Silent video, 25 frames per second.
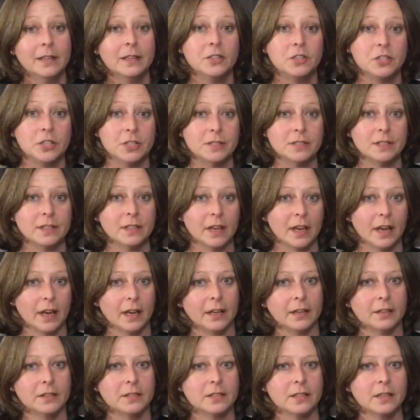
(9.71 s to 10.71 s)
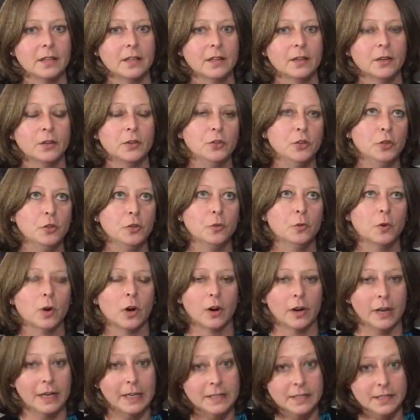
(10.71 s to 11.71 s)
just in case you
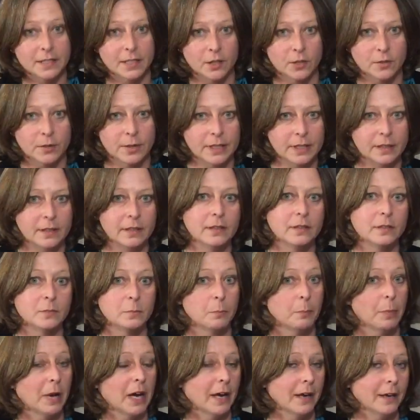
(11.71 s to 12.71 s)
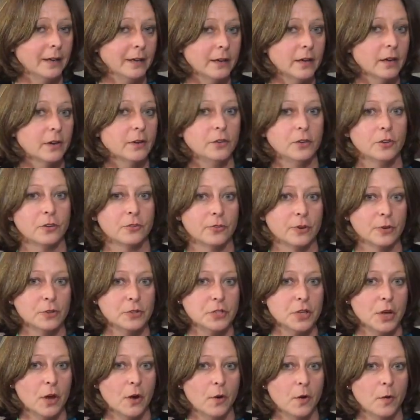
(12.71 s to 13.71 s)
are considering buying your
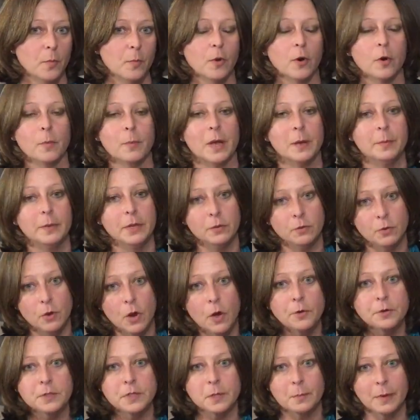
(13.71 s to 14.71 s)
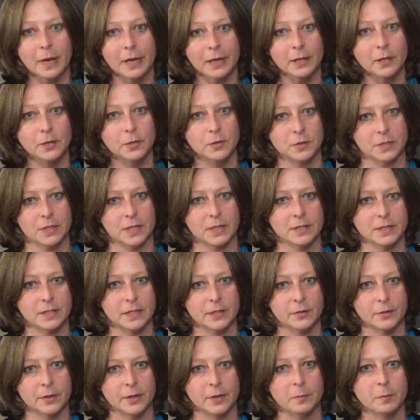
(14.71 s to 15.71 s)
first home, or maybe you know somebody who's
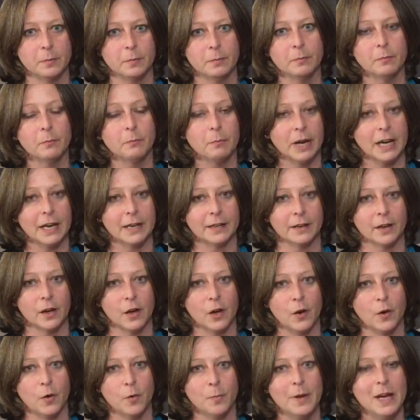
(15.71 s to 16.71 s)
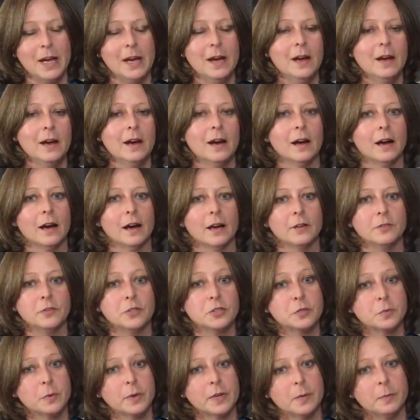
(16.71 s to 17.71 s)
considering buying a home.
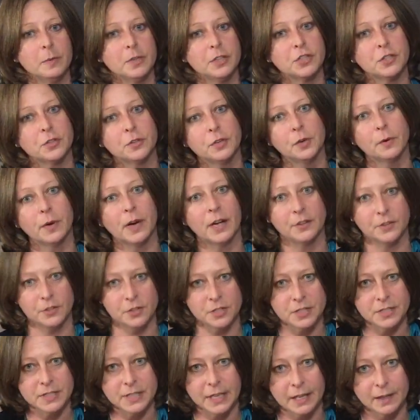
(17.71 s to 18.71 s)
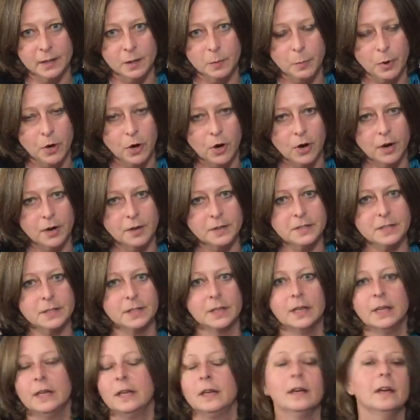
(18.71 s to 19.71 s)
Just want to be sure you understand the parts.
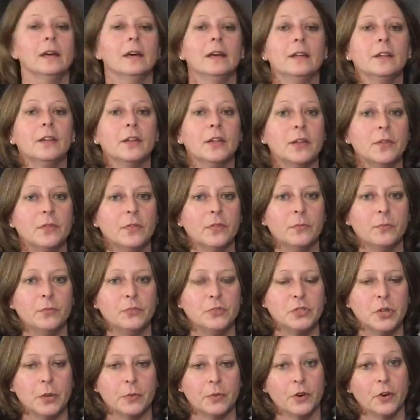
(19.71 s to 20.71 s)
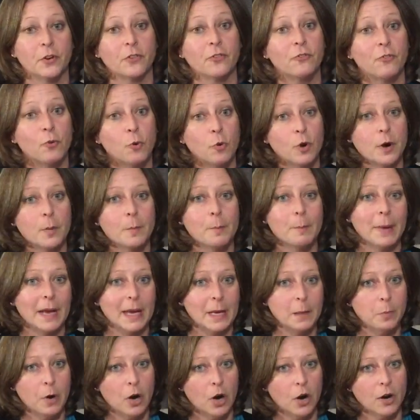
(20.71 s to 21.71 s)
So there are four
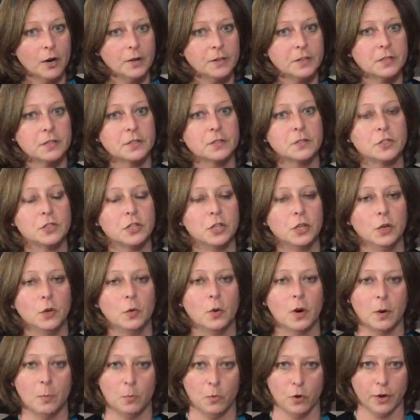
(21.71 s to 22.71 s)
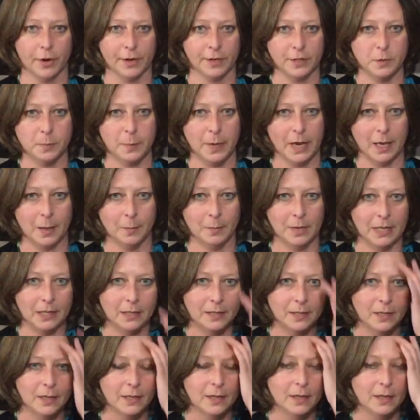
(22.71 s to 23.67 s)
main parts to a mortgage payment.